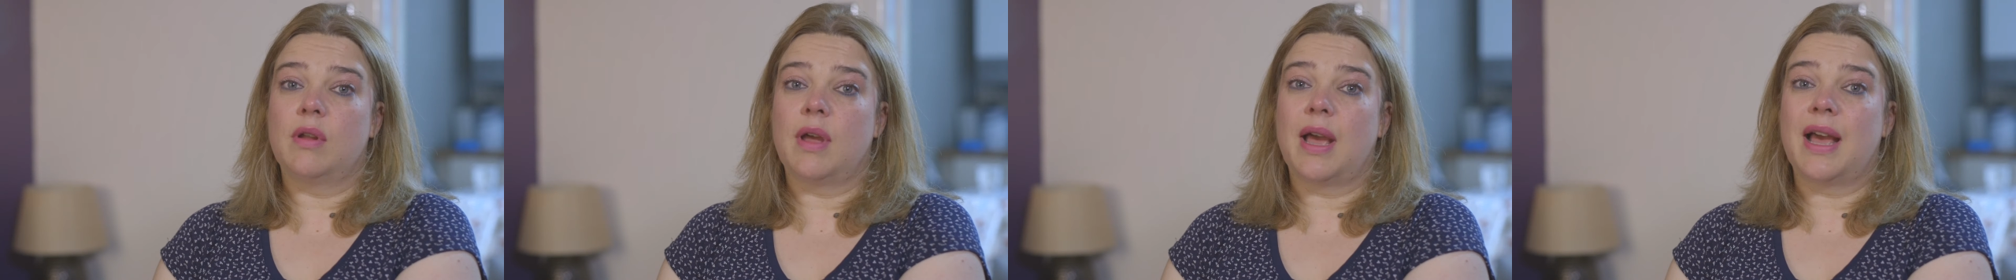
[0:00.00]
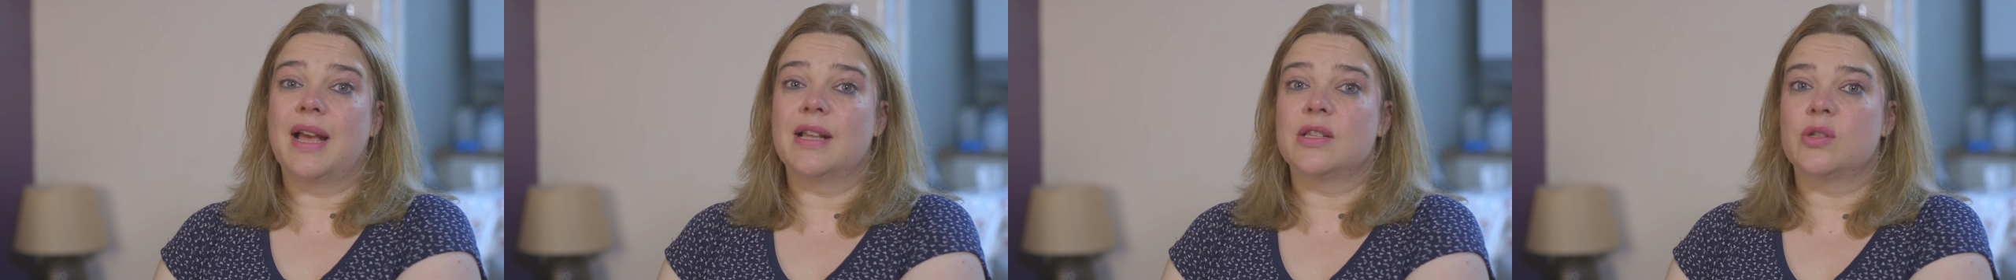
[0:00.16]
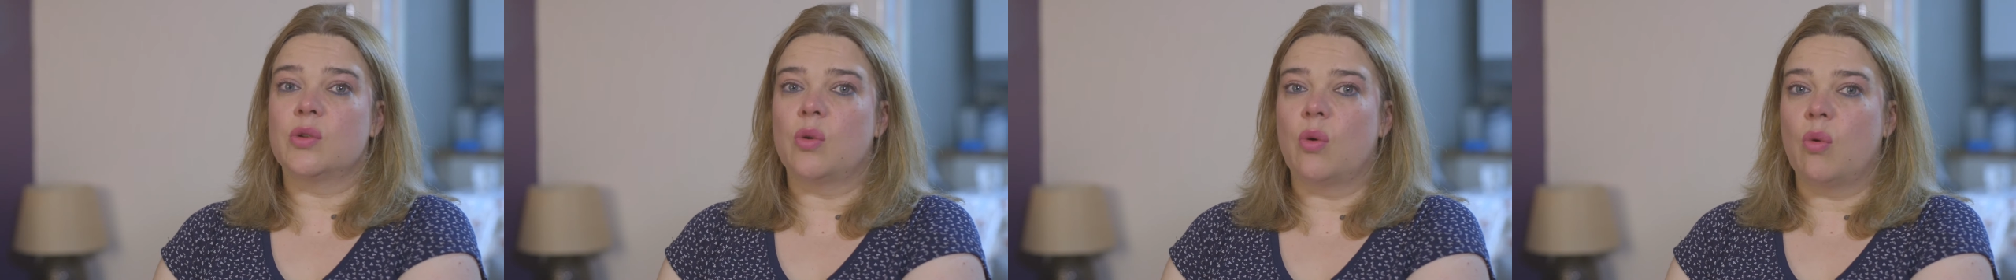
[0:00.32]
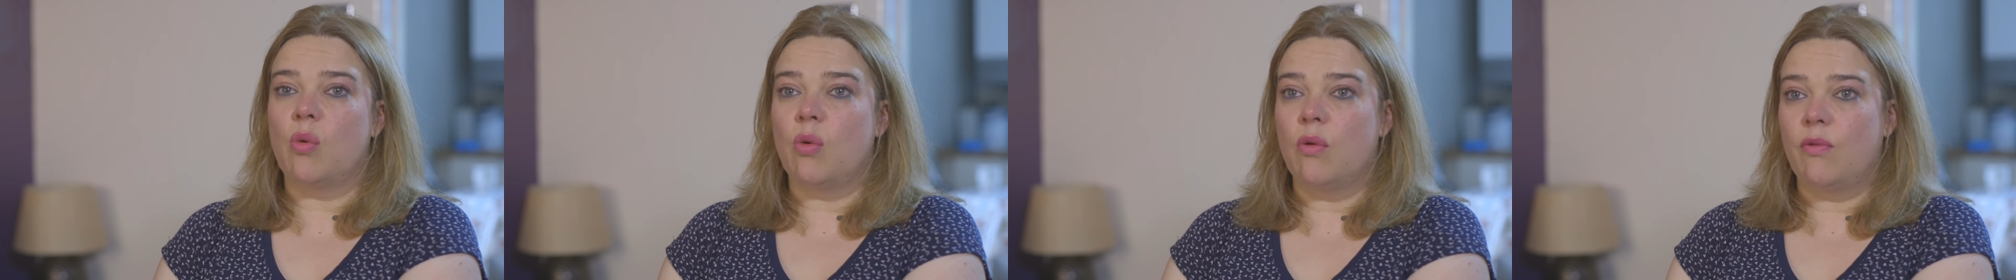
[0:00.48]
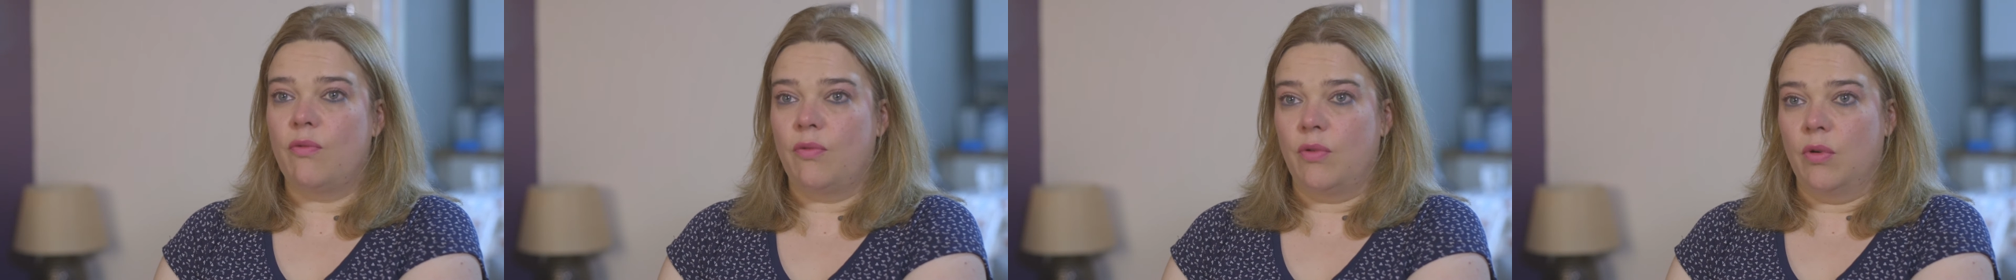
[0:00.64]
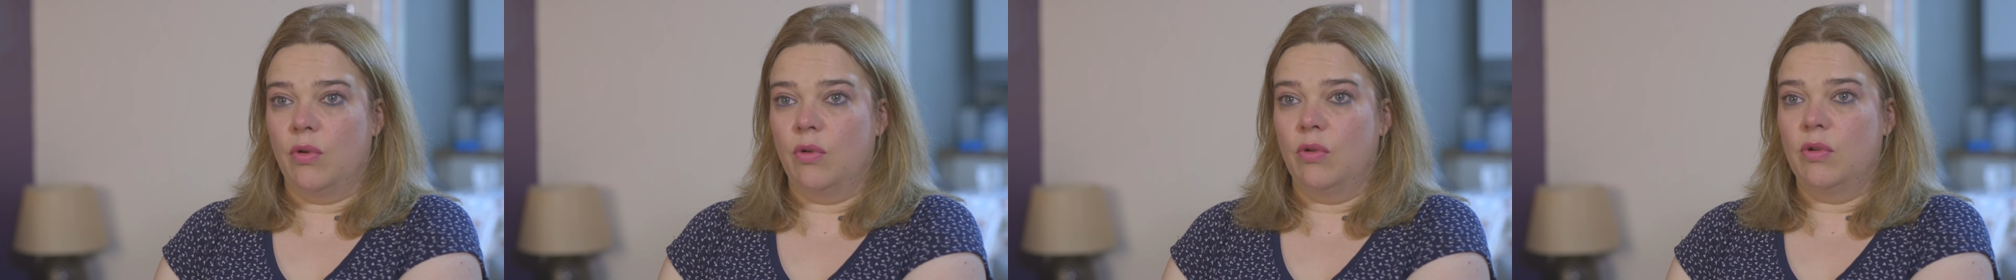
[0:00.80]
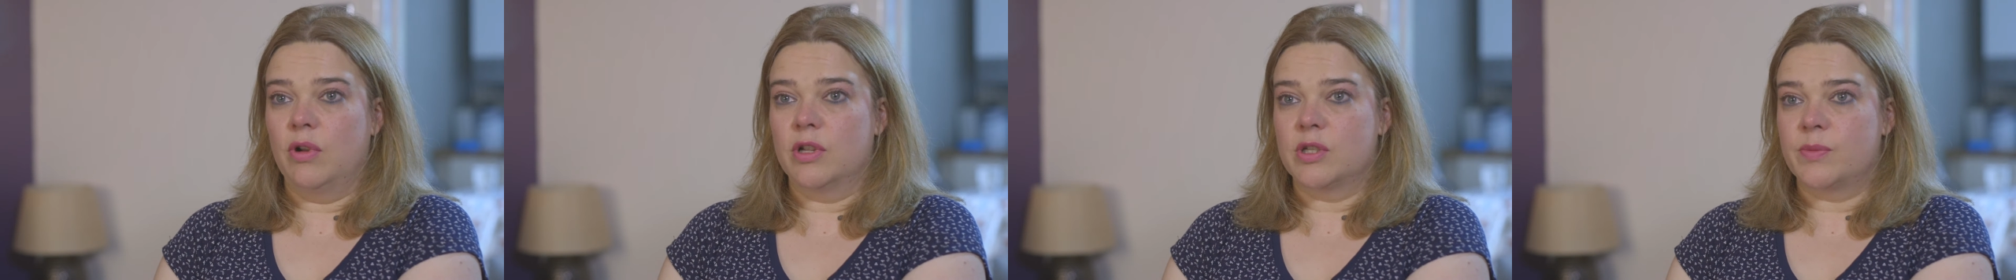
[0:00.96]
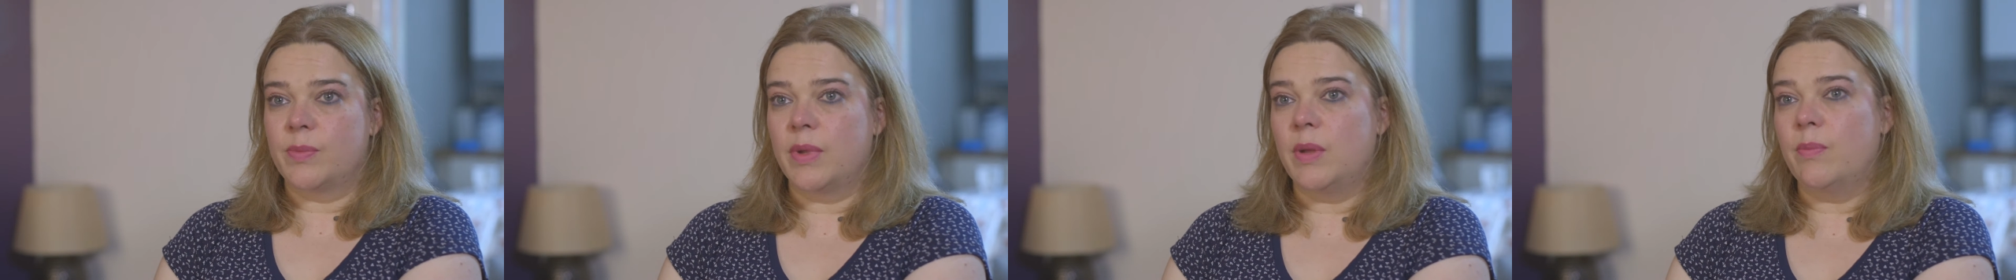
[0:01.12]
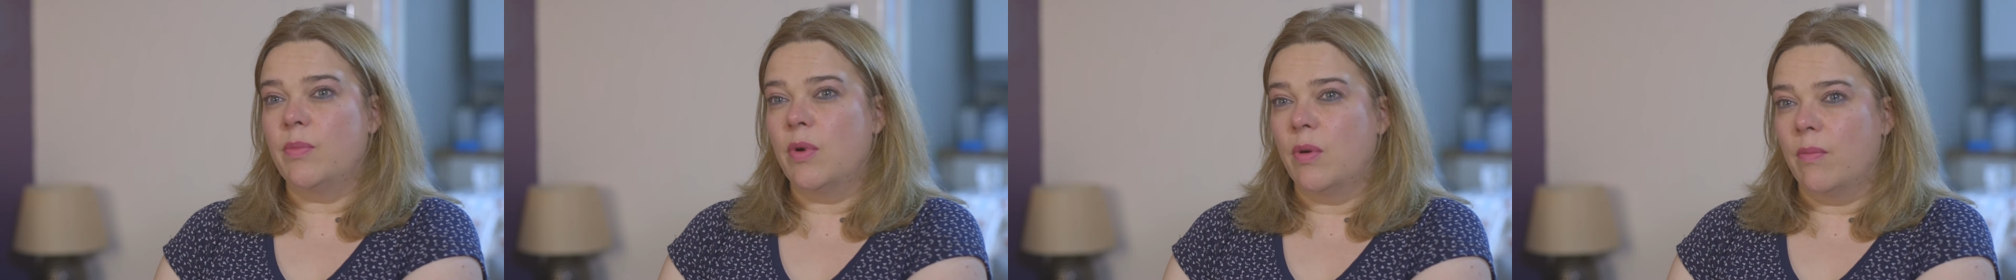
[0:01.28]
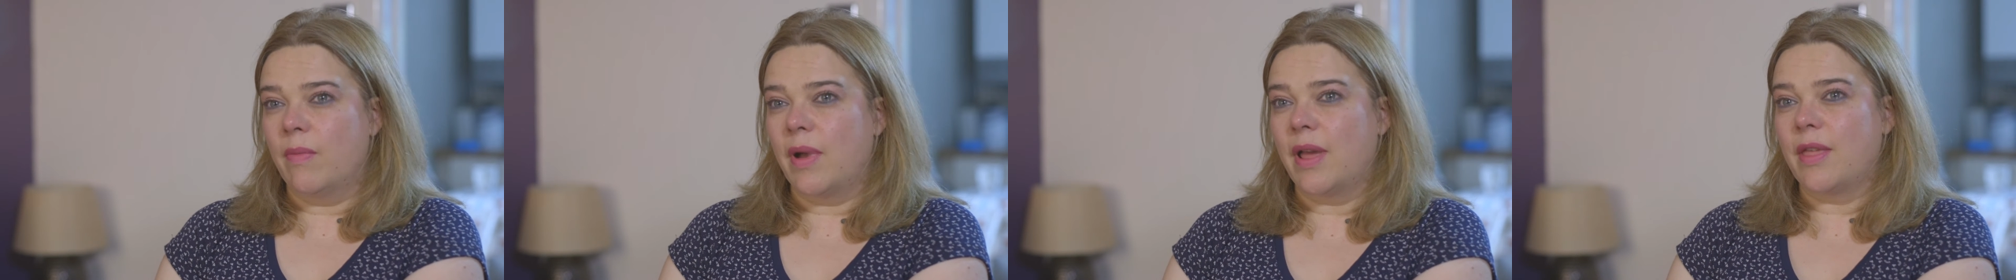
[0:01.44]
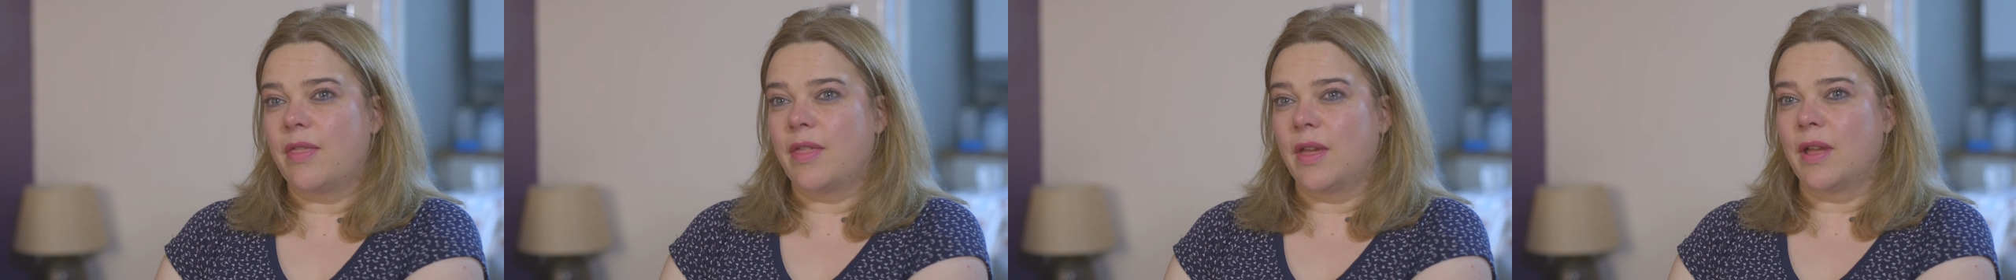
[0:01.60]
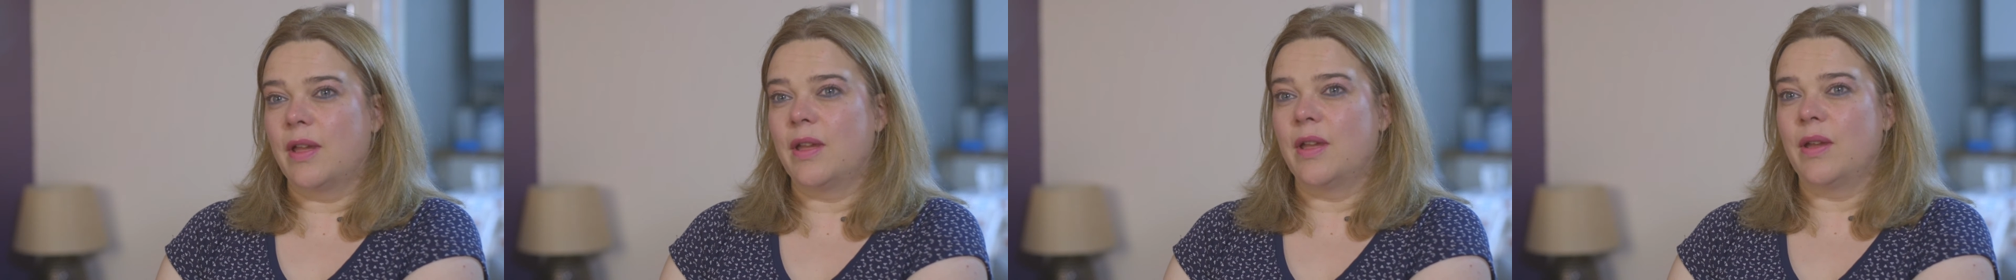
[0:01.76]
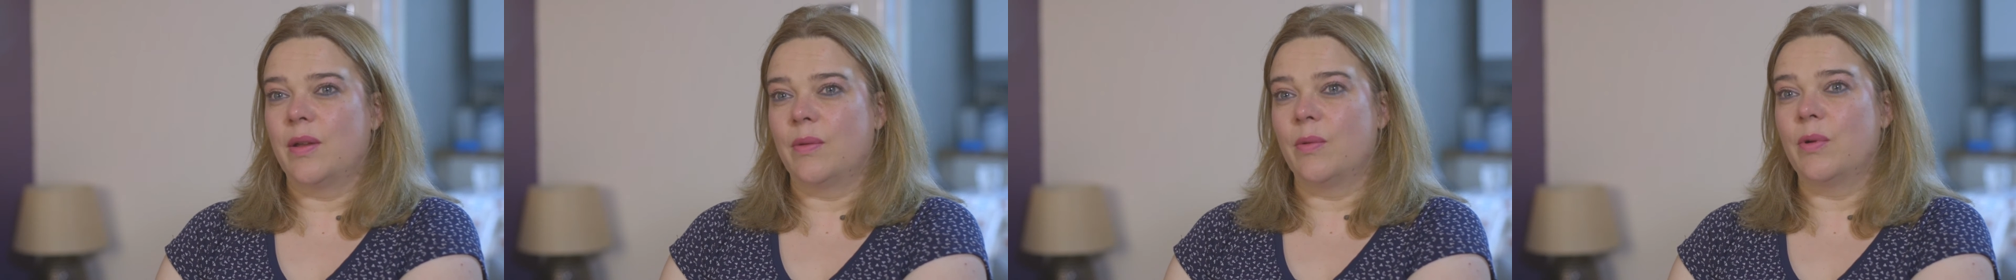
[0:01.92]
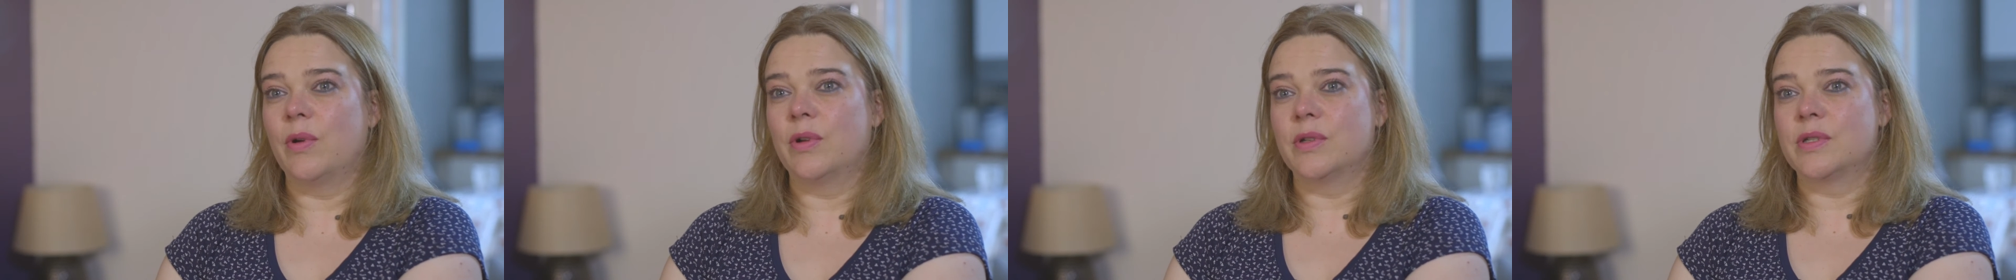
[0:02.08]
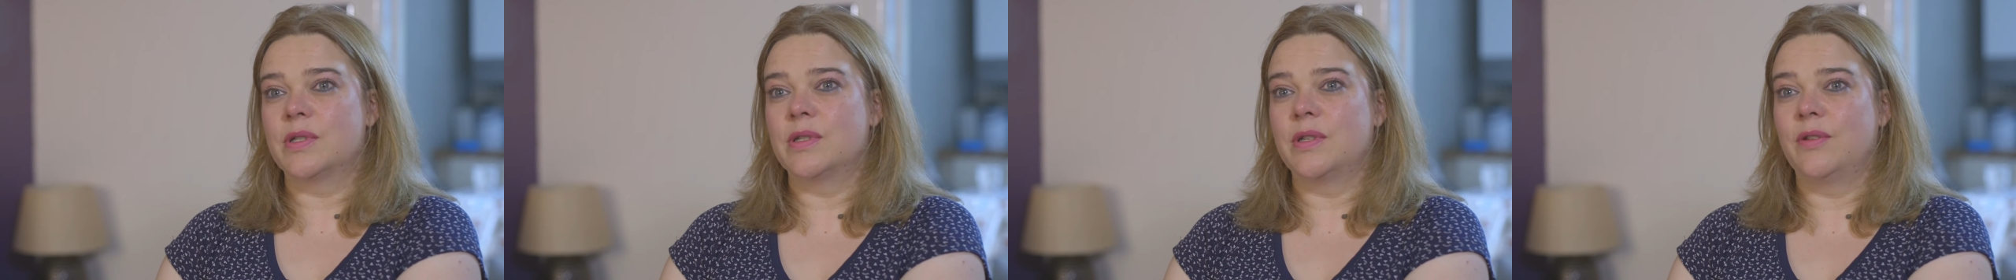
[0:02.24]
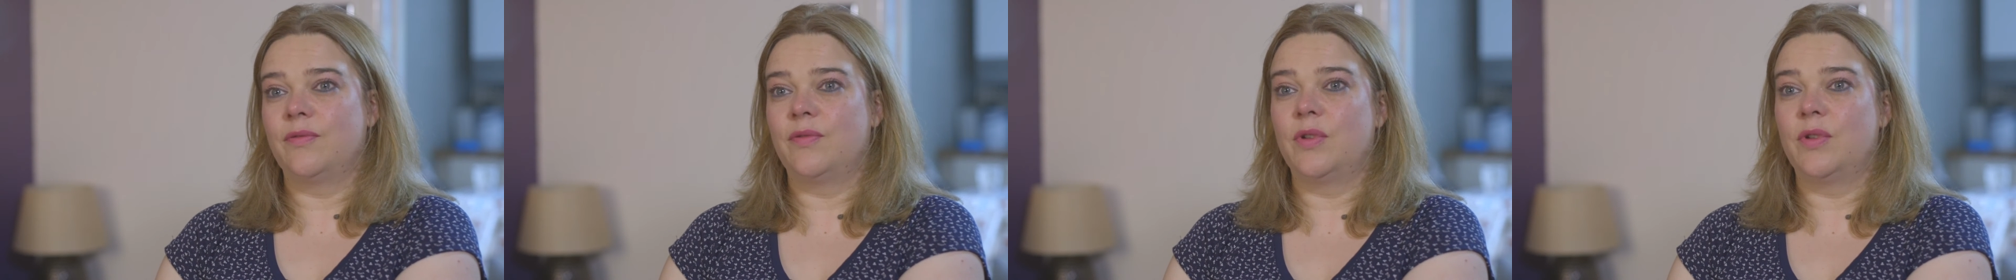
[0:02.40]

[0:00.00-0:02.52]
as awful as people might think it was.